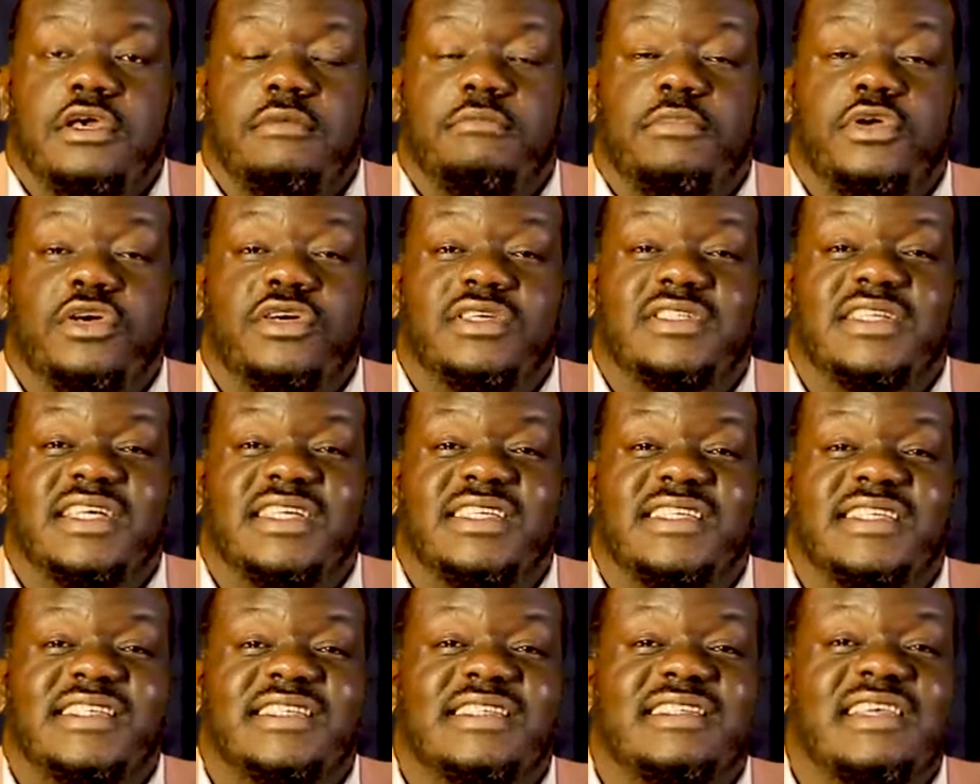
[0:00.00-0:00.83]
Because the
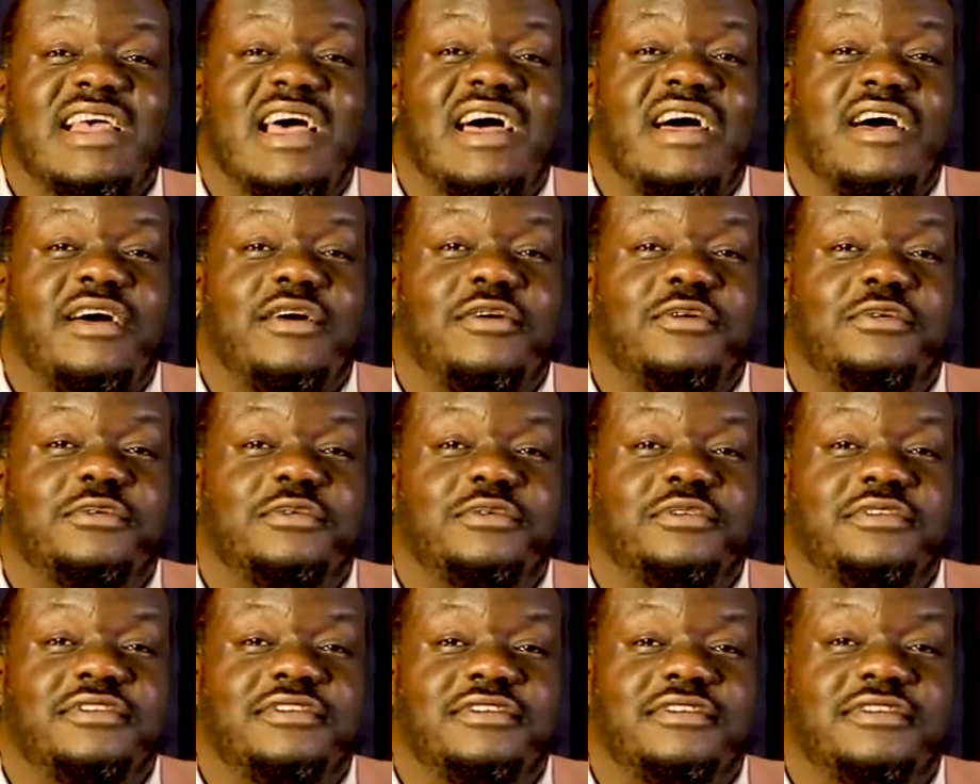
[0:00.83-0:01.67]

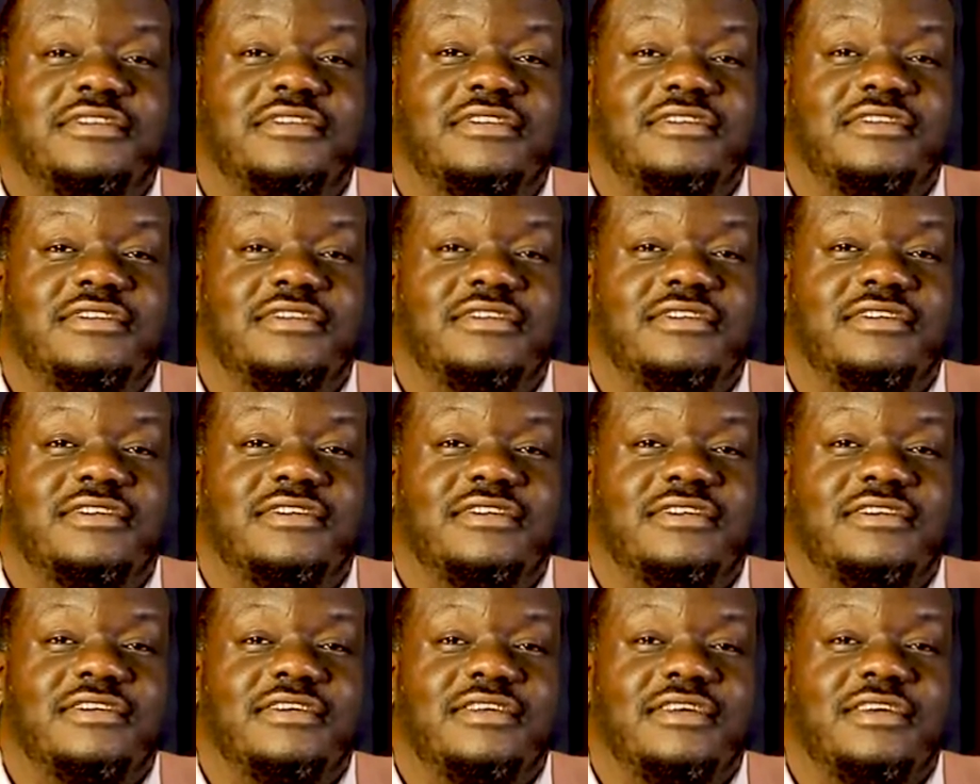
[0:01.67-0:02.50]
sound
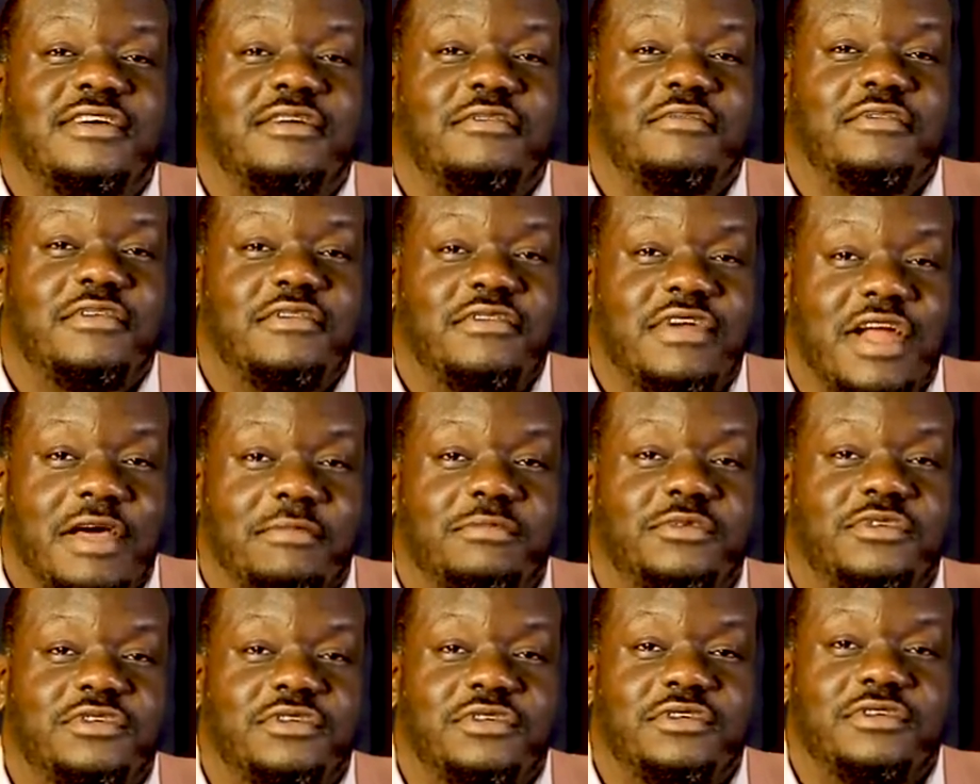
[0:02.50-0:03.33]
of the
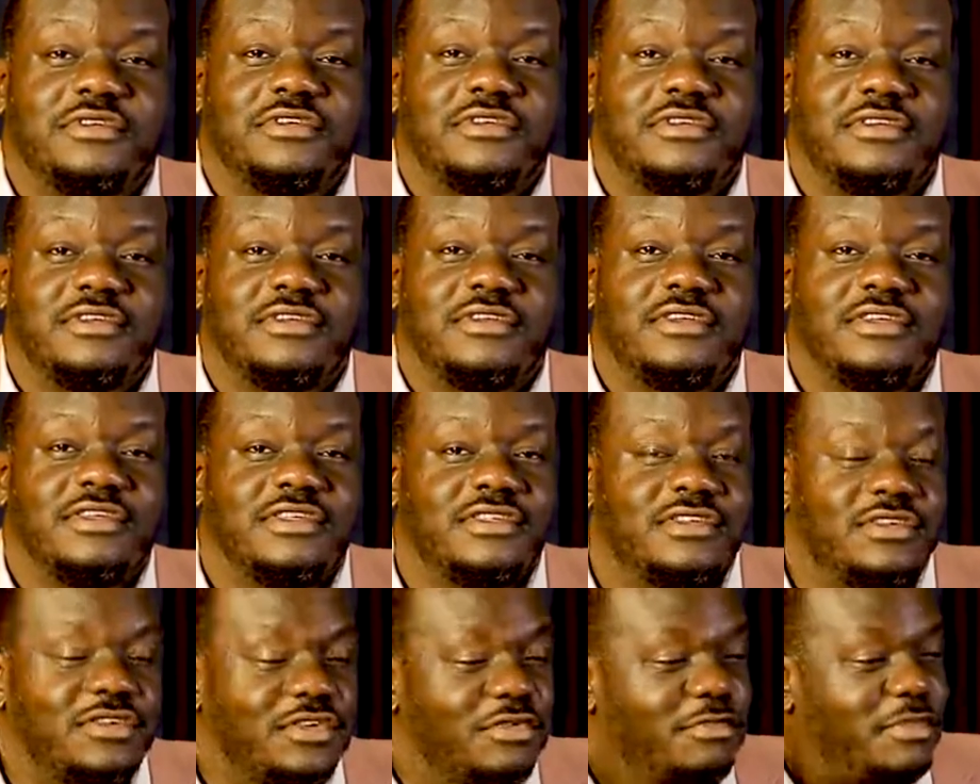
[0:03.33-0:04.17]
rapture
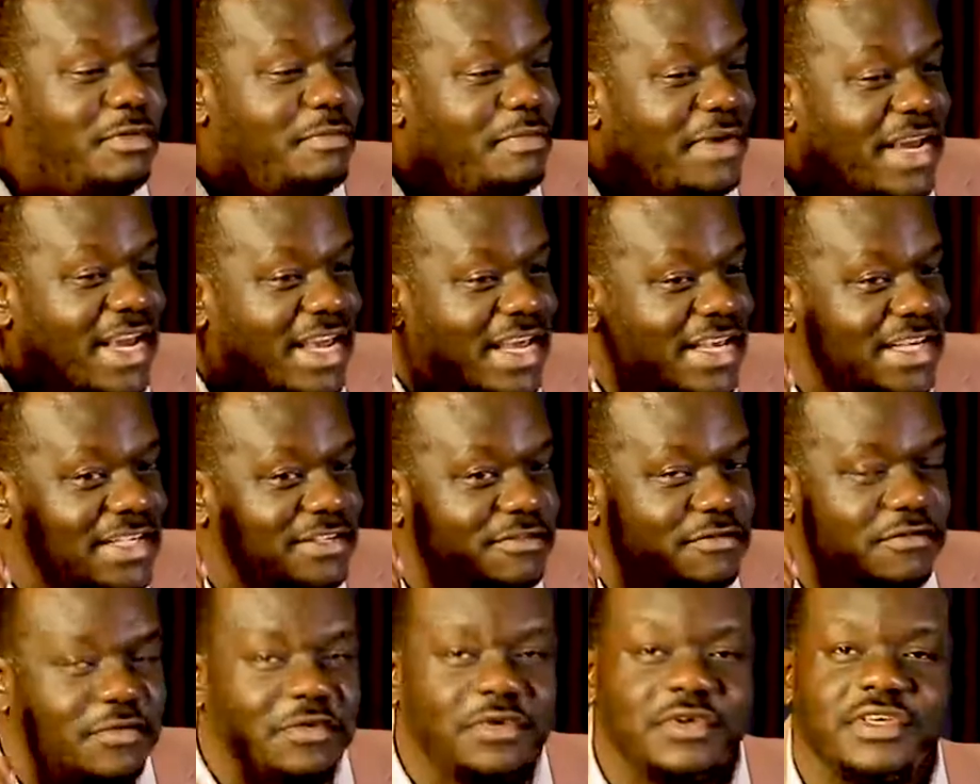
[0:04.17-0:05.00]
is going to be by
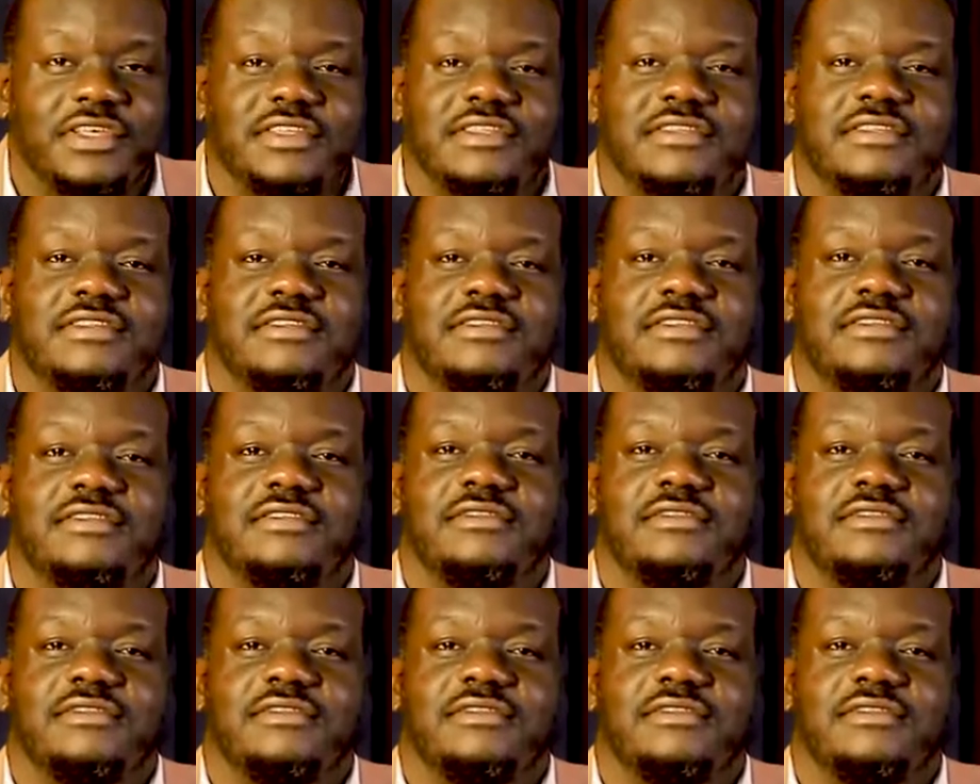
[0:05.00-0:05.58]
his voice.